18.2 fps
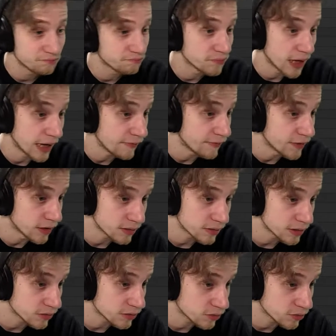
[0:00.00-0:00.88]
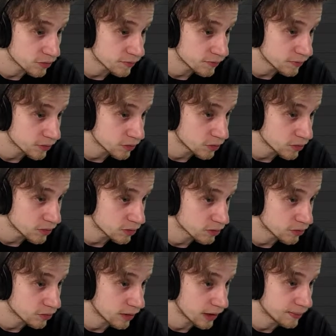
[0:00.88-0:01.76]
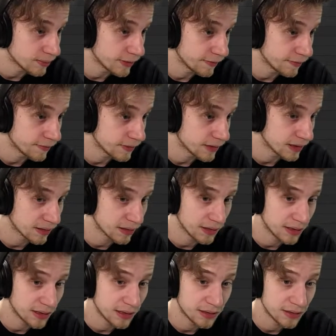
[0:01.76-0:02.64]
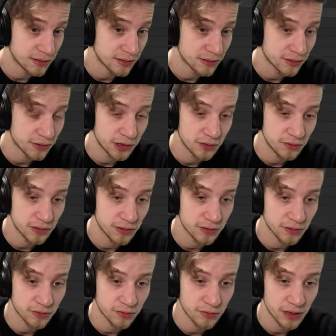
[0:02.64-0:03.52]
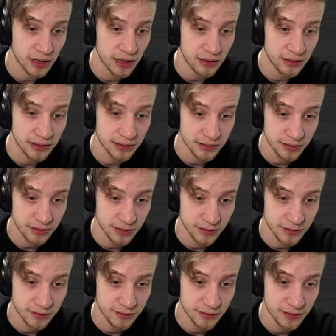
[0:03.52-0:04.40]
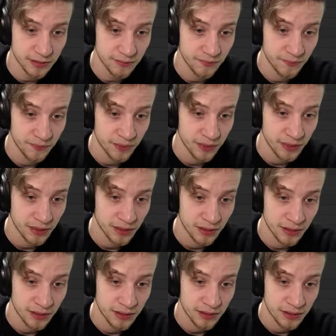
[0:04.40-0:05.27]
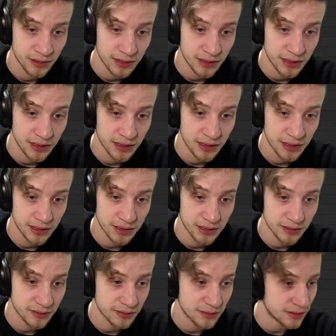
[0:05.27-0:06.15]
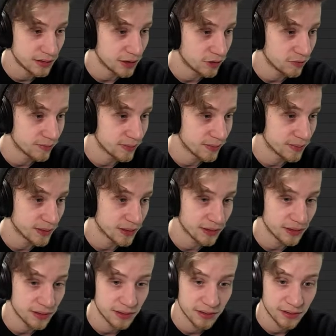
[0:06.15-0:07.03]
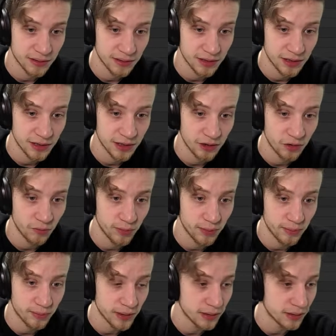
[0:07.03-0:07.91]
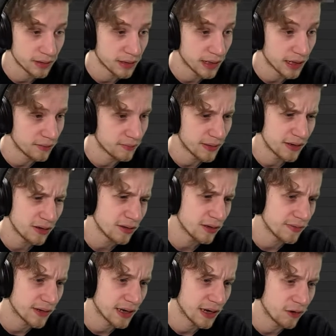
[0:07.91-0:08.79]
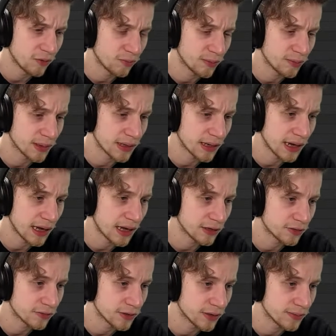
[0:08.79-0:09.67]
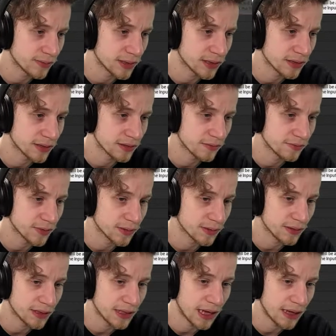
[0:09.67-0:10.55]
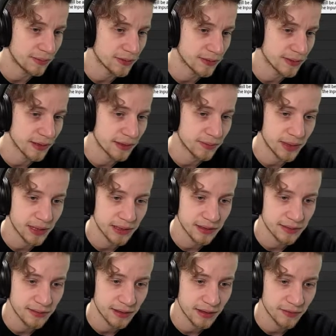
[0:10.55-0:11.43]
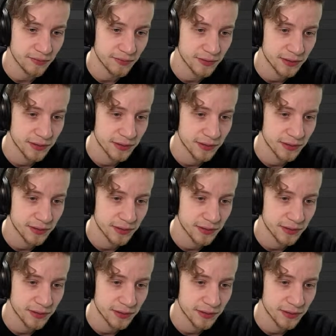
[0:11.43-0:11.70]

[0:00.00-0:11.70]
have heard it's good, so I'm definitely curious to try it and just see how people react. Not even how people react to it, but just what the game is like by itself.